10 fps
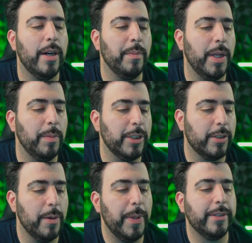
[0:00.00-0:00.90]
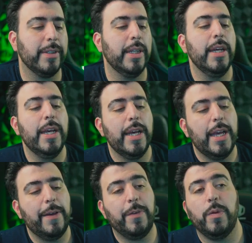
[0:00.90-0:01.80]
I'm, I'm just going to basically
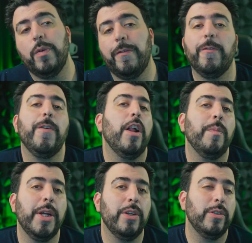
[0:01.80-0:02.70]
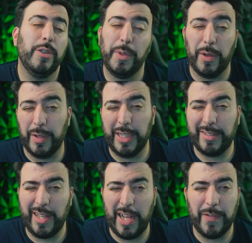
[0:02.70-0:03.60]
if you if you follow me on YouTube, you don't
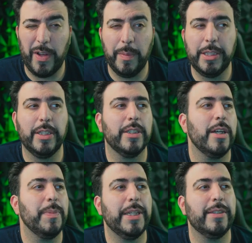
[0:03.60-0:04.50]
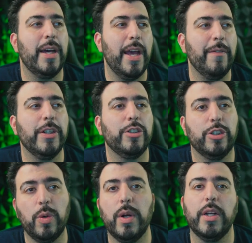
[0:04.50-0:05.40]
necessarily have to follow me on TikTok because every
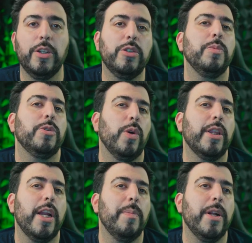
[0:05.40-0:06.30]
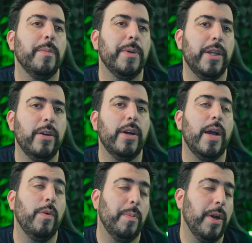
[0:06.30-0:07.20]
short YouTube short that I put up here,
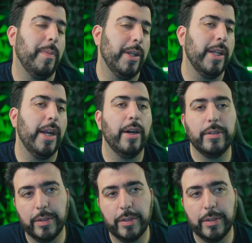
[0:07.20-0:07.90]
I will put up on there.